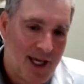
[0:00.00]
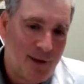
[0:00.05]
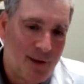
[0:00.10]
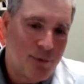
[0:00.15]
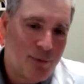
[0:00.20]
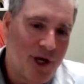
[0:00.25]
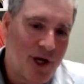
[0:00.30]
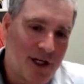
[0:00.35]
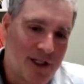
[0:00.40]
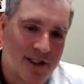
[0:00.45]

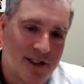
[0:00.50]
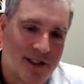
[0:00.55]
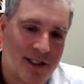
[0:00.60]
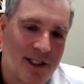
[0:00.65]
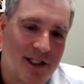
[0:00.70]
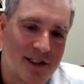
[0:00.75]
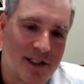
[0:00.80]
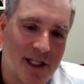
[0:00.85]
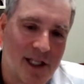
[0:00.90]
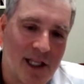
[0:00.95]
and
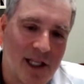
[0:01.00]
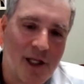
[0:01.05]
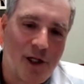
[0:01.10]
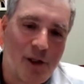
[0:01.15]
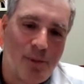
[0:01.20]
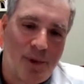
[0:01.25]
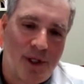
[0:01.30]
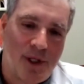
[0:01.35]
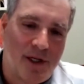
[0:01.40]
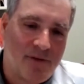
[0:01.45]
pregnancy is a
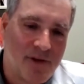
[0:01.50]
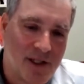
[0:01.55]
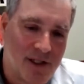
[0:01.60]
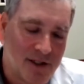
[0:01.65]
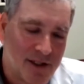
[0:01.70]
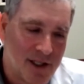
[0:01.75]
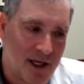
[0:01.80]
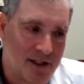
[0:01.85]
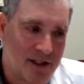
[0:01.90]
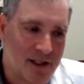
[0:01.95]
little bit of
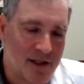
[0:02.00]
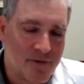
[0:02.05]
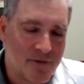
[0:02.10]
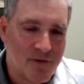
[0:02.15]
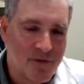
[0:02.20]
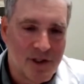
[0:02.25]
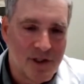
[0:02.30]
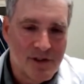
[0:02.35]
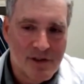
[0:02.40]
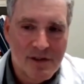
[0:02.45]
a
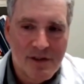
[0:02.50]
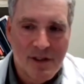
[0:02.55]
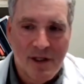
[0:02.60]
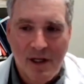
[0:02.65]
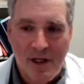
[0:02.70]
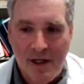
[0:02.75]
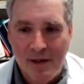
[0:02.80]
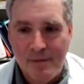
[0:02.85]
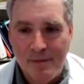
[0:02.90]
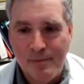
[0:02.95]
different
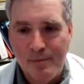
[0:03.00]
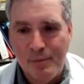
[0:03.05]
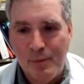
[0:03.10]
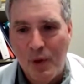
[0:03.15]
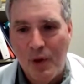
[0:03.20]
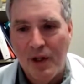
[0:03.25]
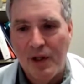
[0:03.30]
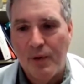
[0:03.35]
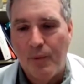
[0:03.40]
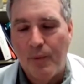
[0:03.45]

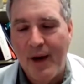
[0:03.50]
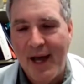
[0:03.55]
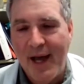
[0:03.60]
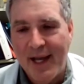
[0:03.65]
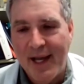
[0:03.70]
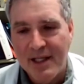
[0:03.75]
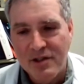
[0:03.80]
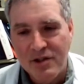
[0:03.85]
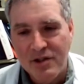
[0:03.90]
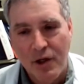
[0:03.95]
ball of
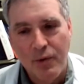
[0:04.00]
wax.